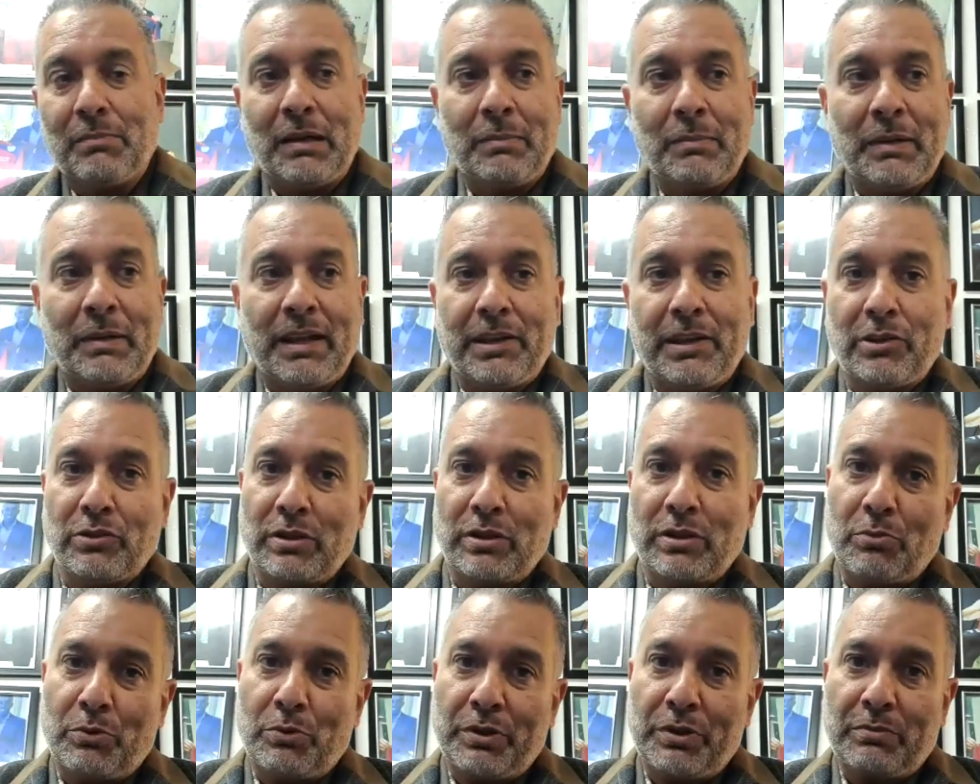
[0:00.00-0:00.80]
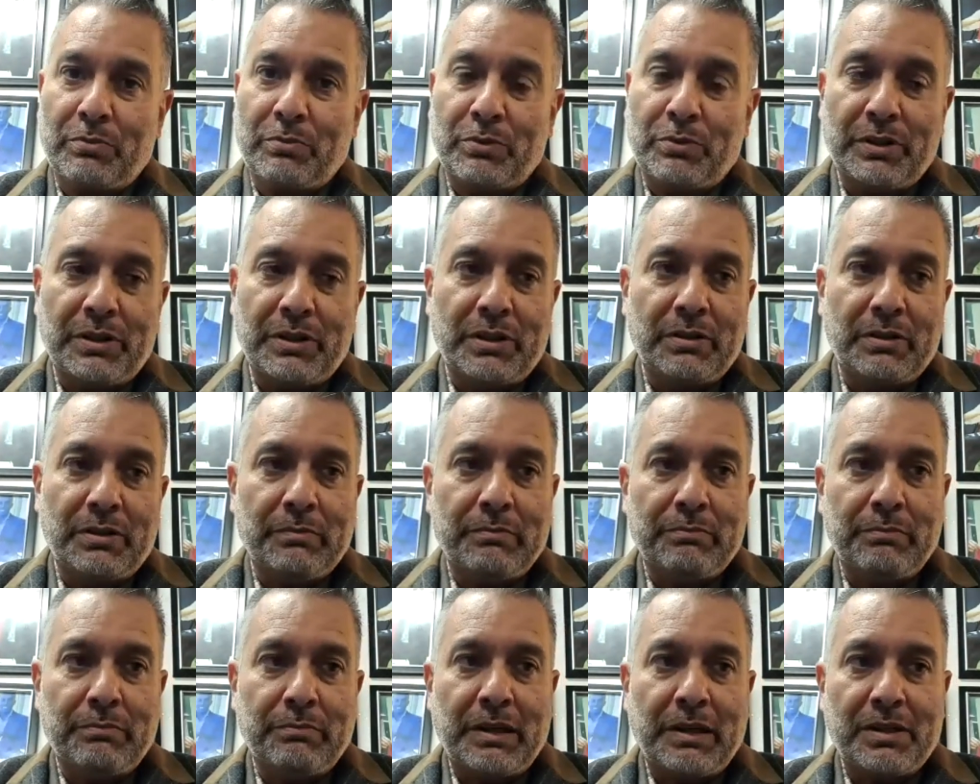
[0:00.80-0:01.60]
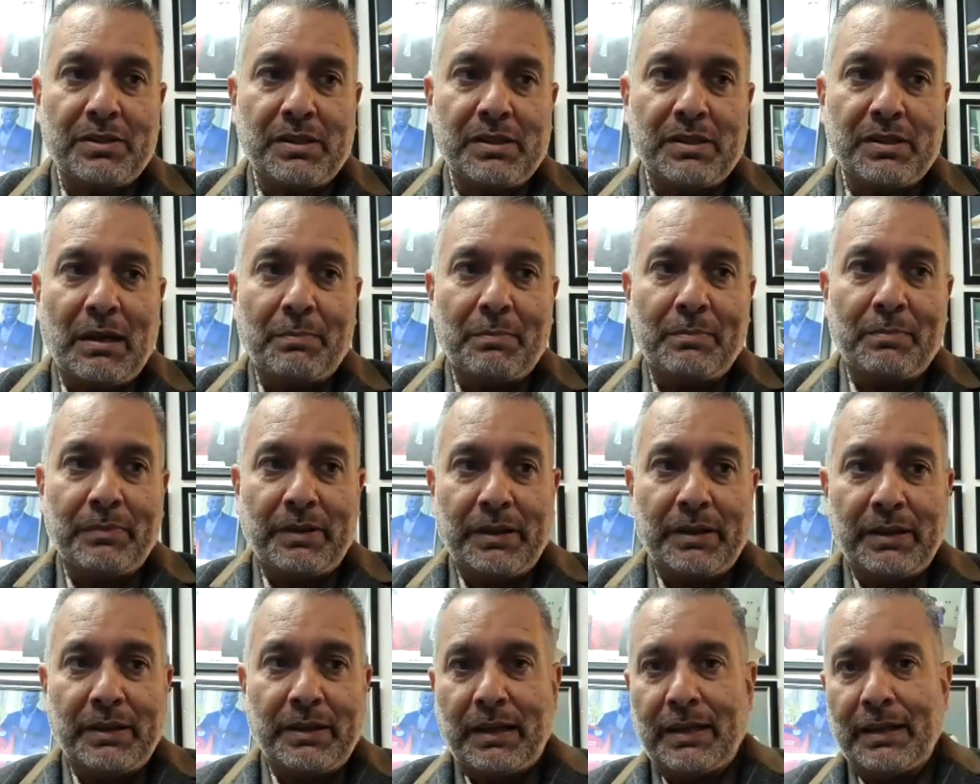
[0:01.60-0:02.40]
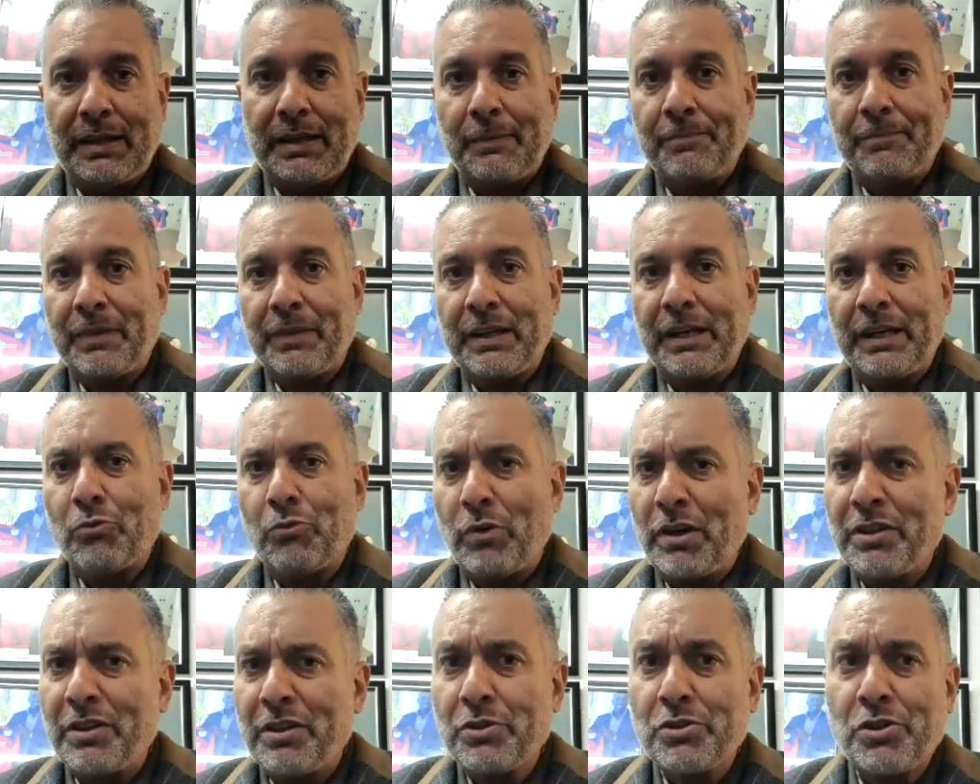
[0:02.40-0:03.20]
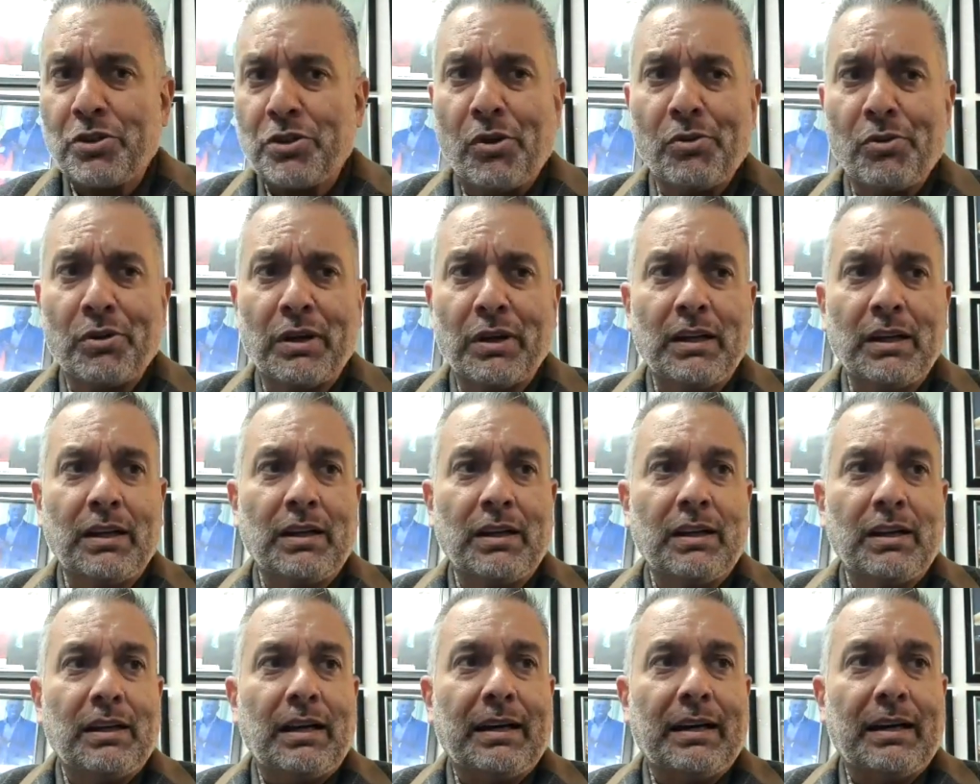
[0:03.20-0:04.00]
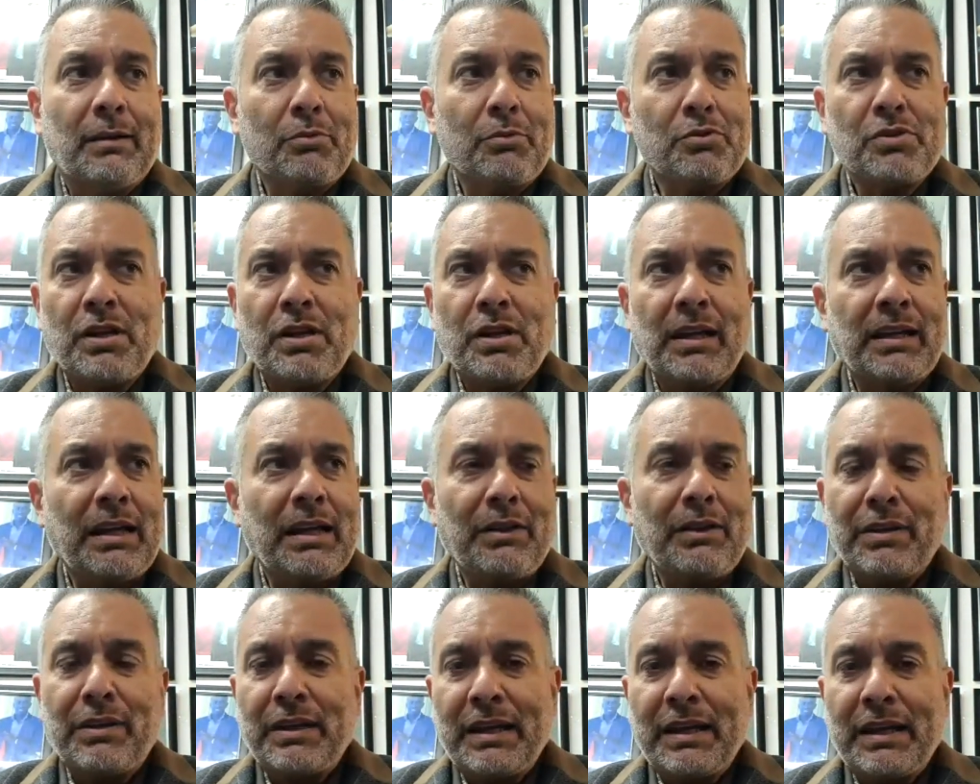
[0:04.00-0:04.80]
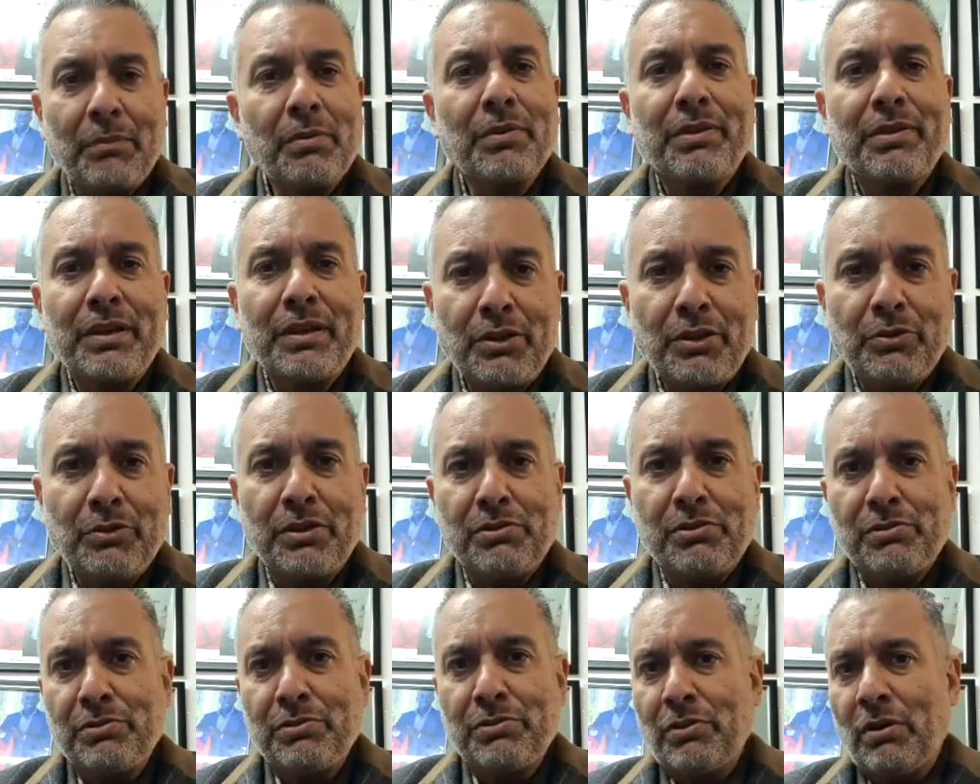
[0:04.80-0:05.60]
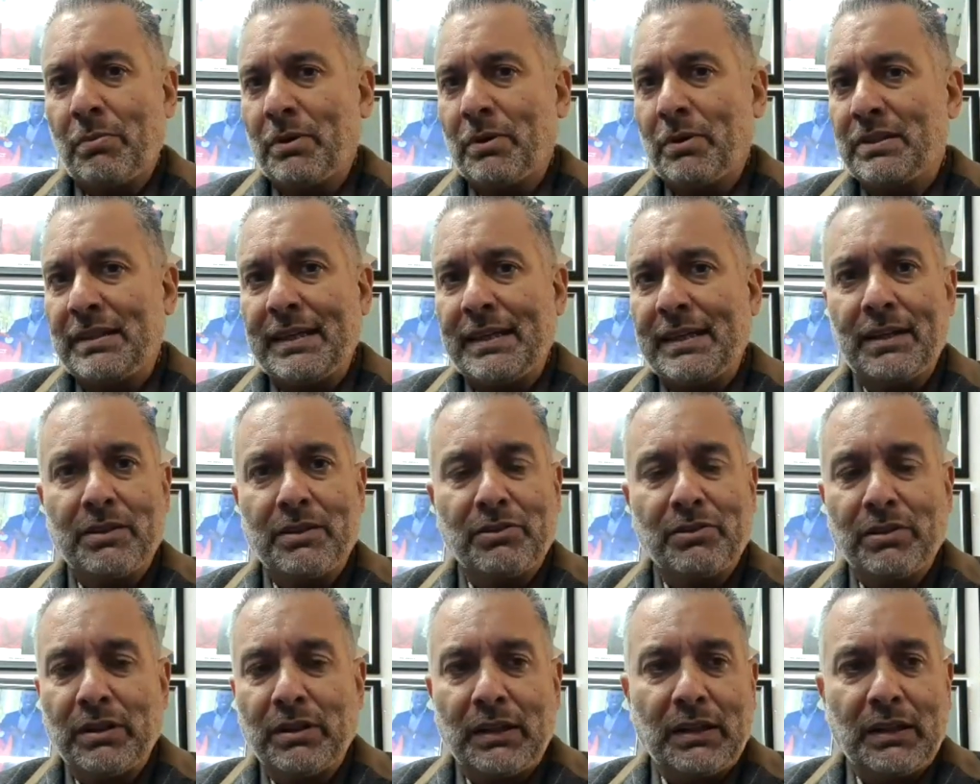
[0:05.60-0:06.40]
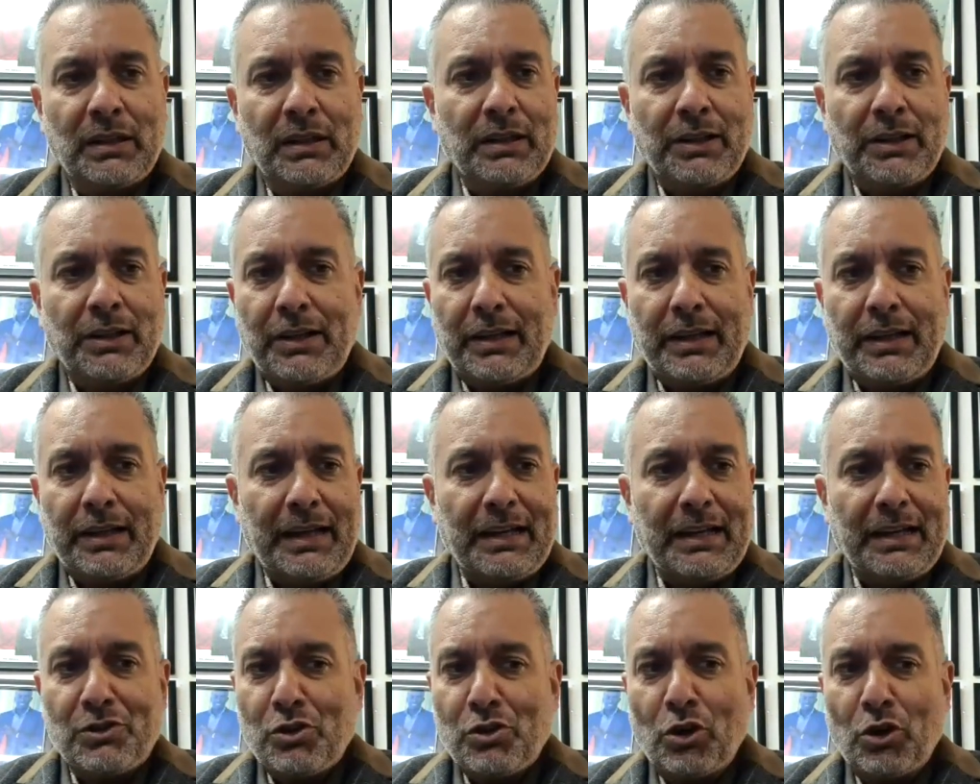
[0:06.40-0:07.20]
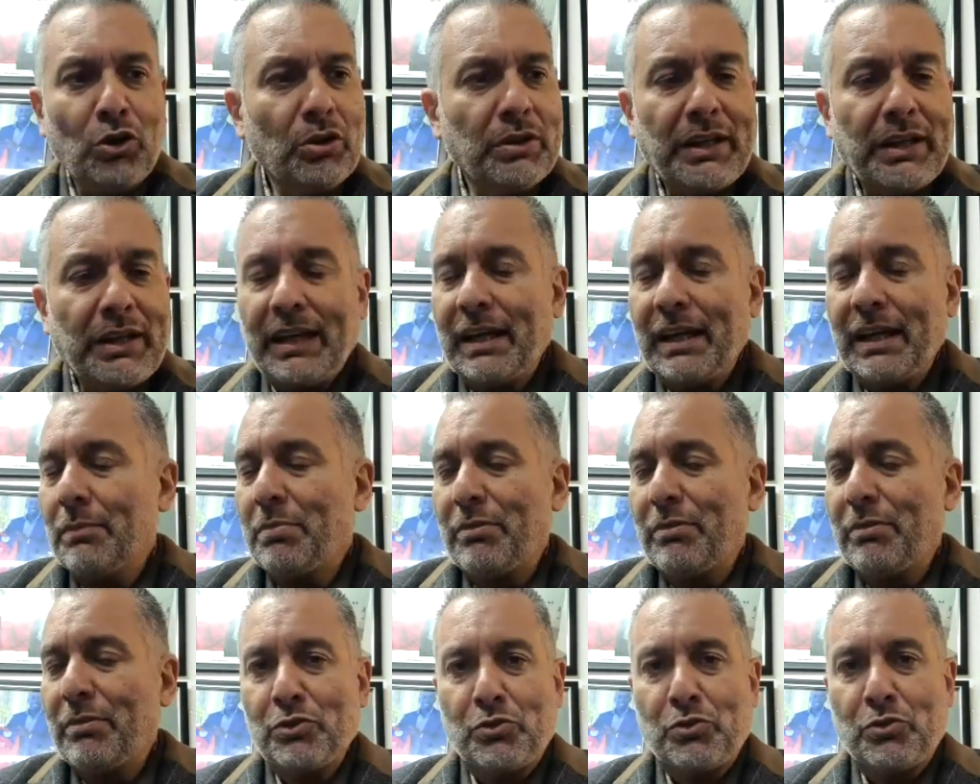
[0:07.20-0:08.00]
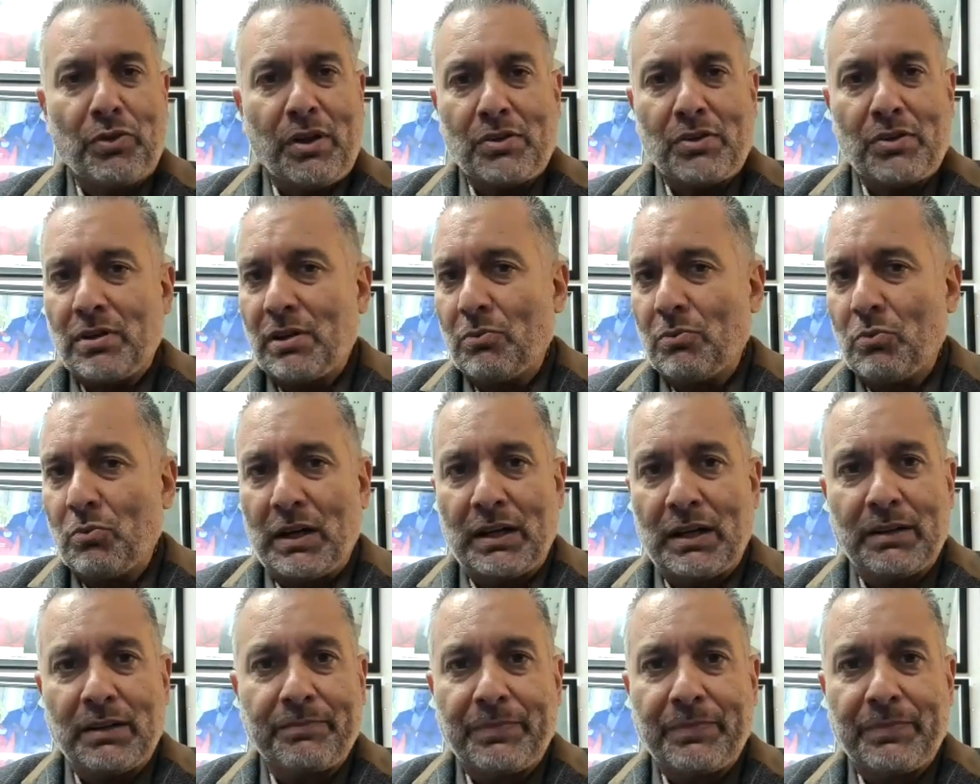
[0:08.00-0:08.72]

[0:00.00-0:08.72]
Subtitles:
Maradona. We mixed up in a radio show. And I was saying, I think everything you need to know about Diego, it's all there before 2001.